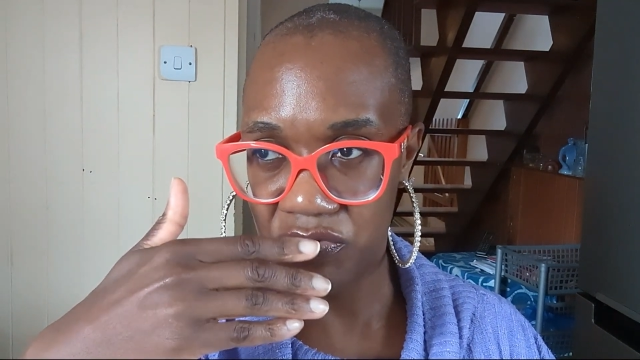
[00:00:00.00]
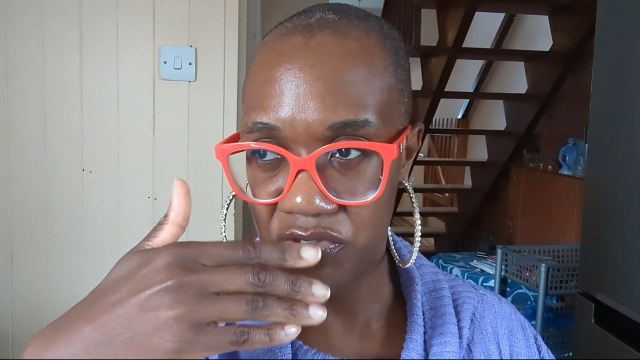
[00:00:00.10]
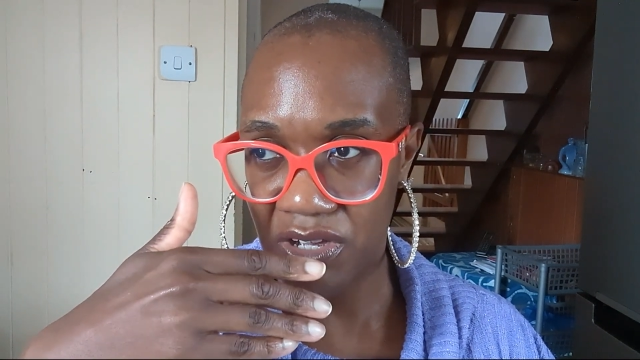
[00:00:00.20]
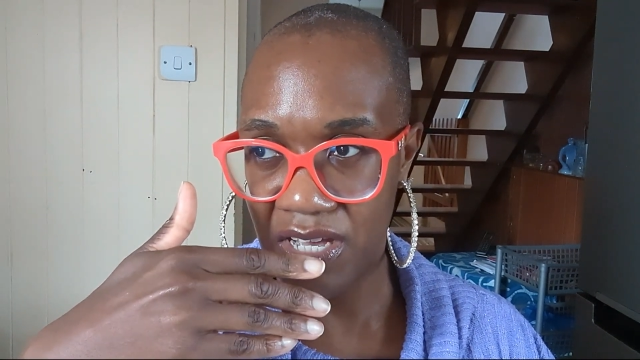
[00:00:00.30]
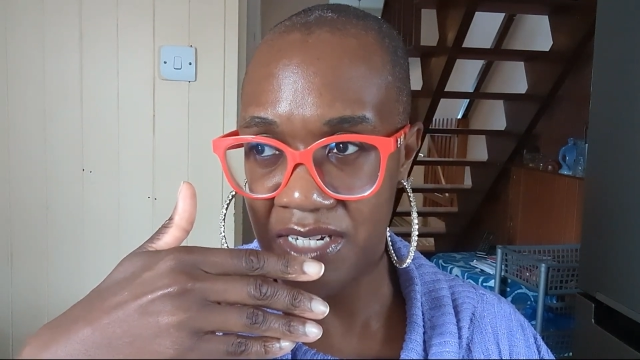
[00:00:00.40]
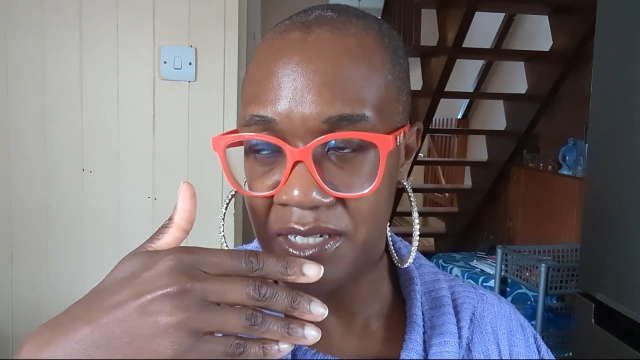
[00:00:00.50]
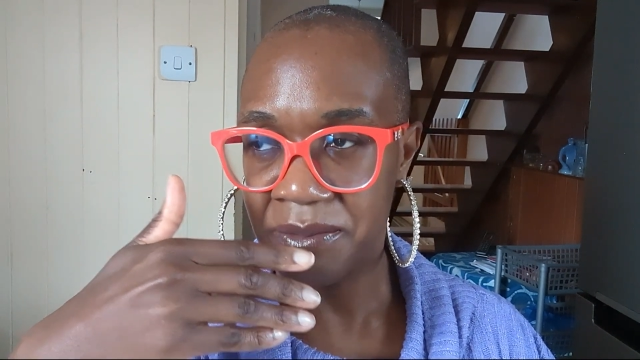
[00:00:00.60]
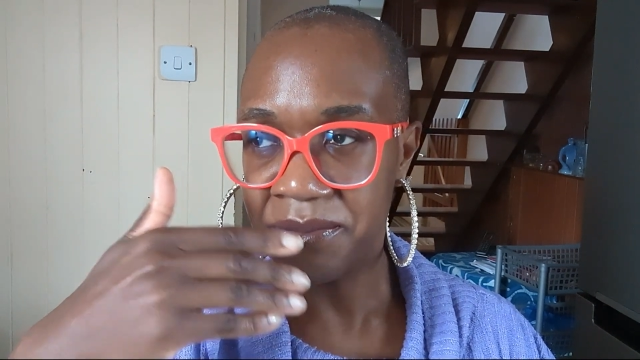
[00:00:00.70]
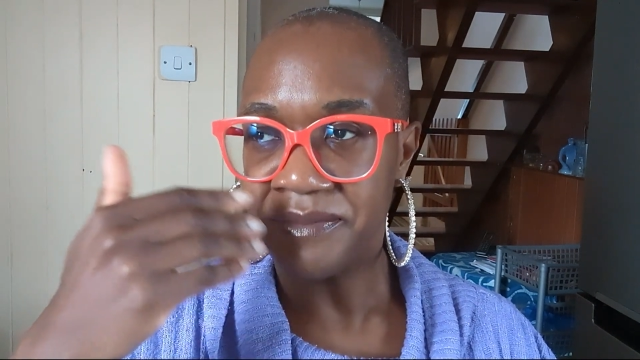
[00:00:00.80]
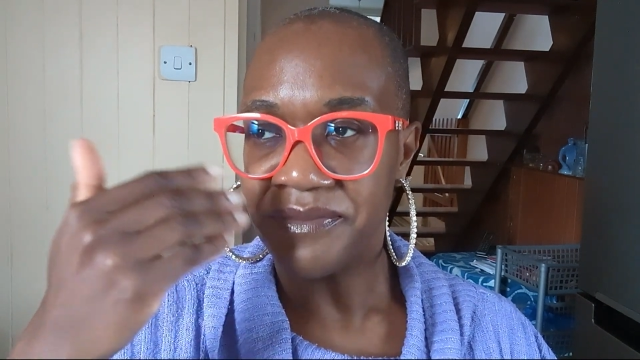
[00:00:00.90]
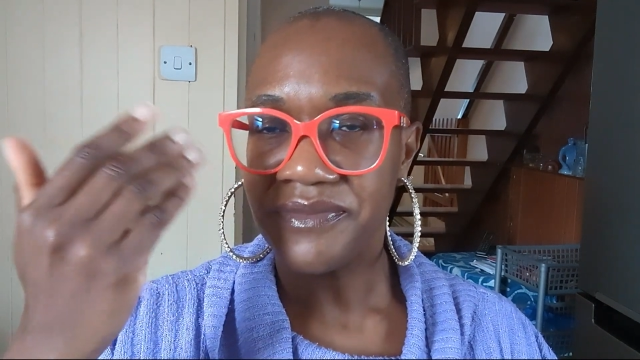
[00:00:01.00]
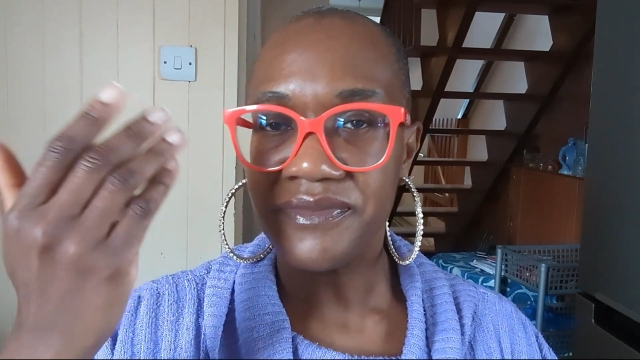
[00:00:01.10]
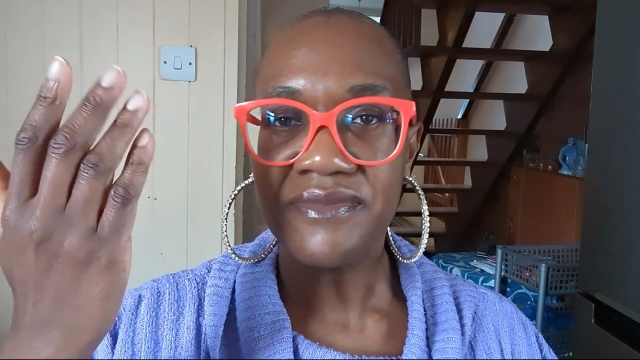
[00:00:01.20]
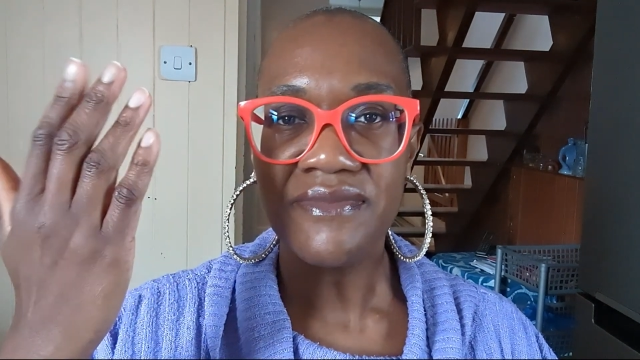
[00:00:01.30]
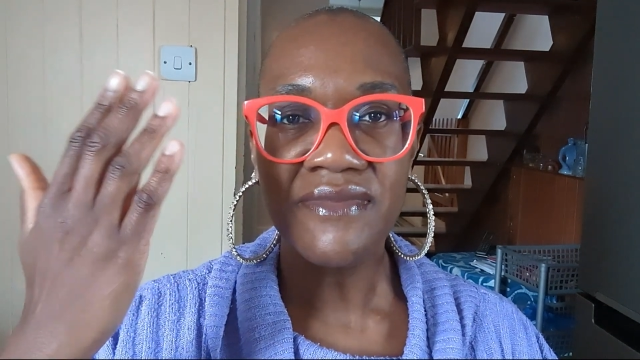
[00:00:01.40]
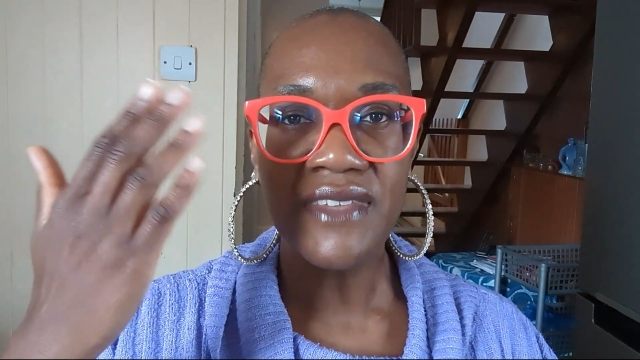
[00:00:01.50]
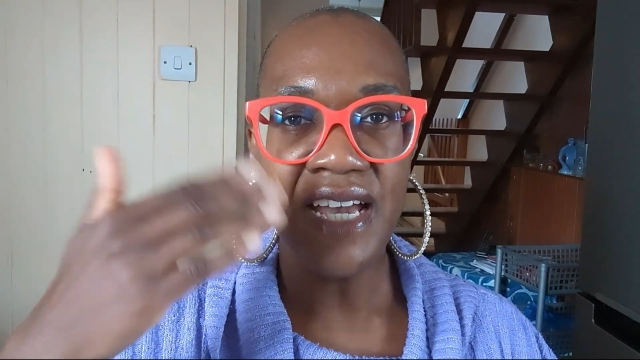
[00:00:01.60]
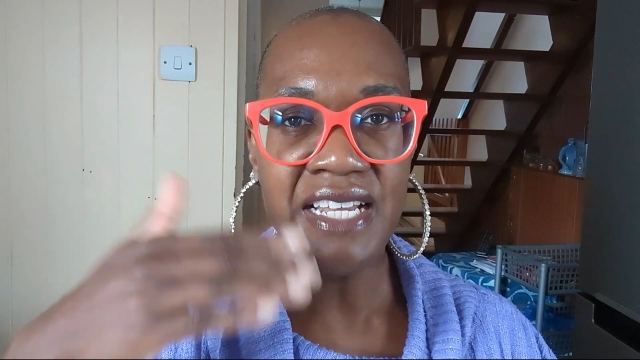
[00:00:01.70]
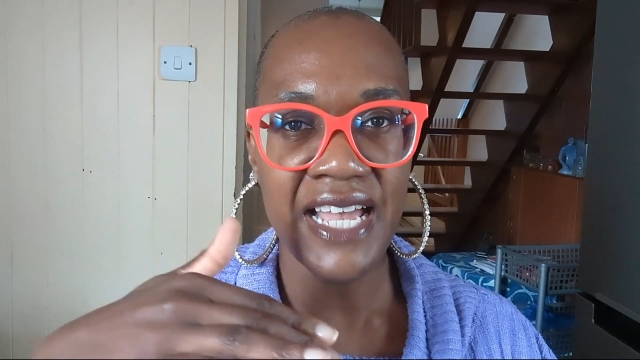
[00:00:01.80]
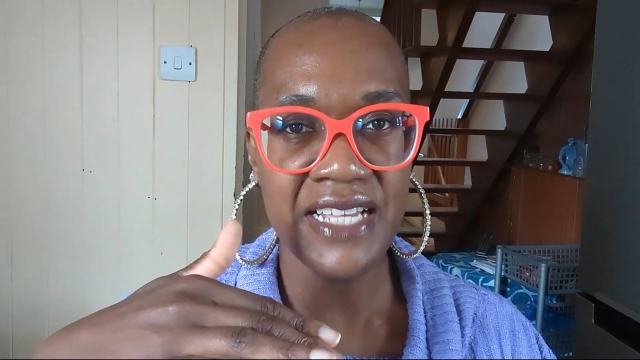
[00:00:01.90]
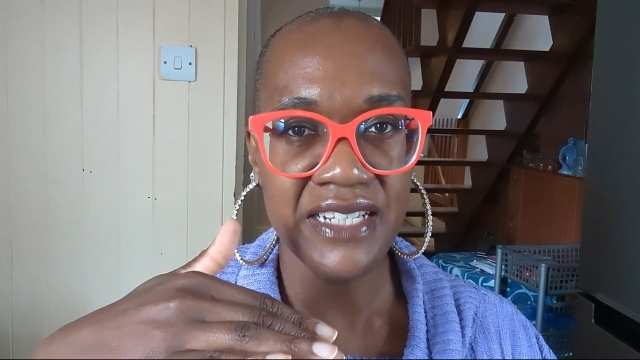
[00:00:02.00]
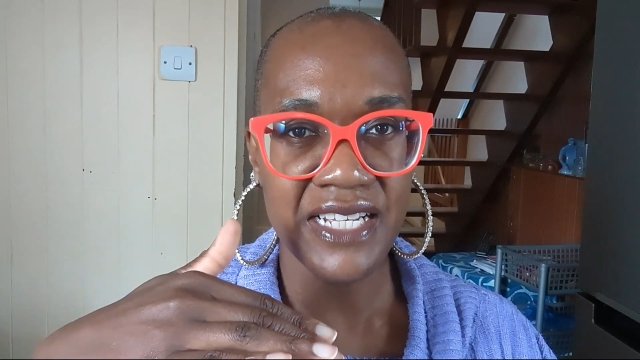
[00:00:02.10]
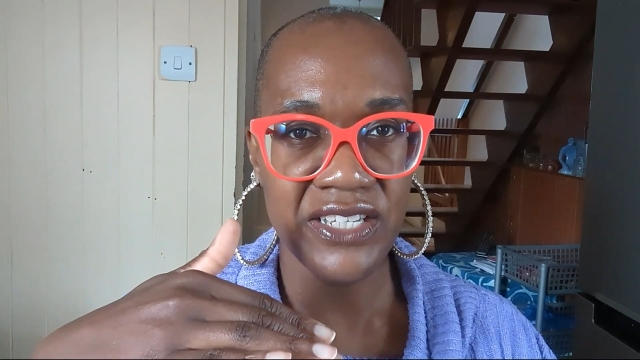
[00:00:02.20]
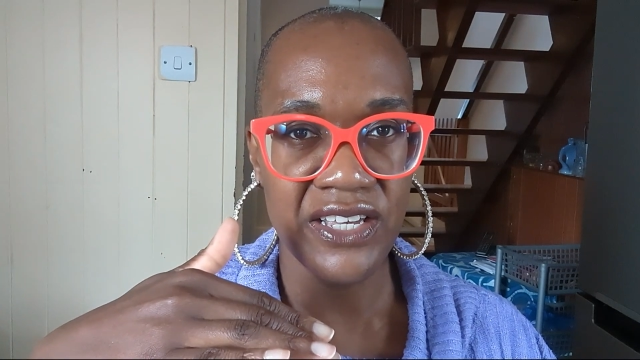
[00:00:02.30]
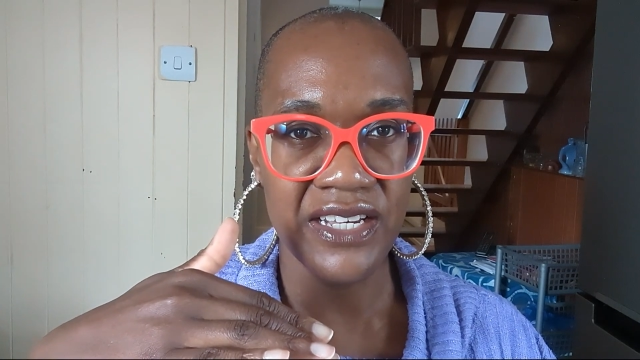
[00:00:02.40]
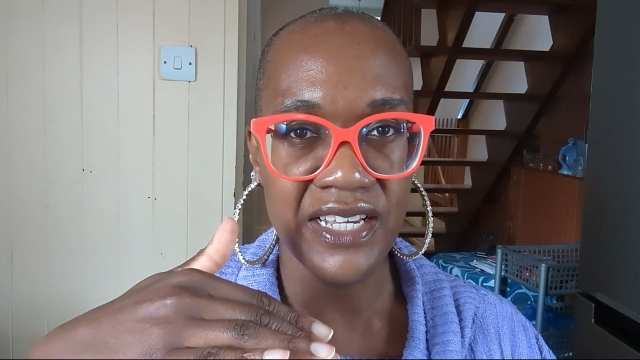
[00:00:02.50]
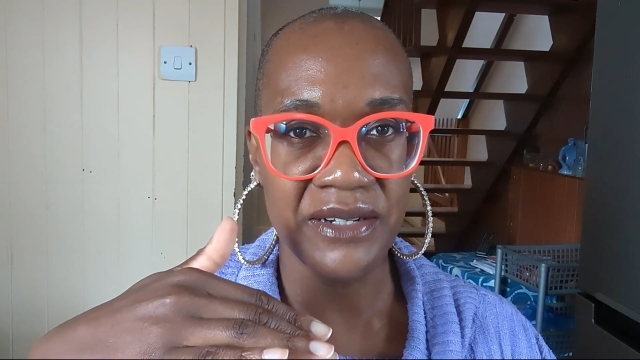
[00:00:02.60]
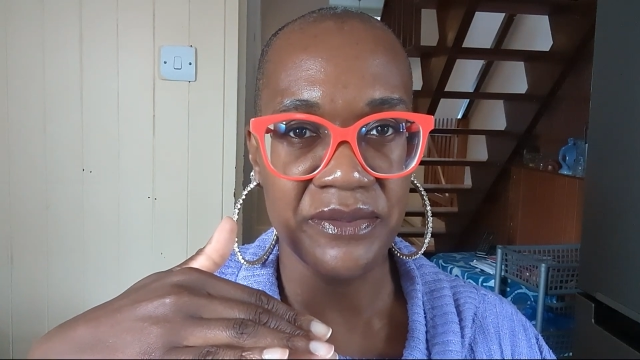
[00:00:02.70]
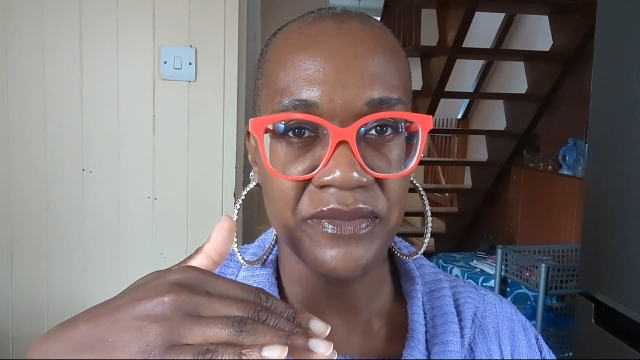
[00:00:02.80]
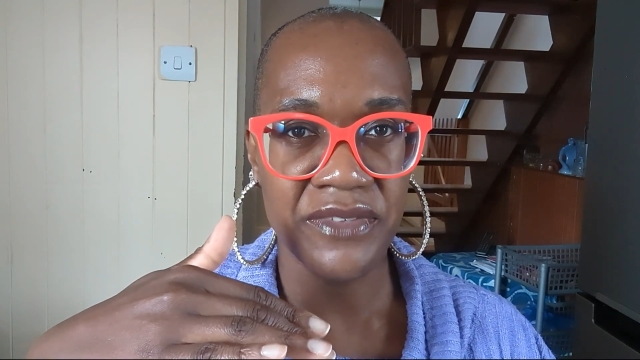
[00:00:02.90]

tried? And how do they turn out?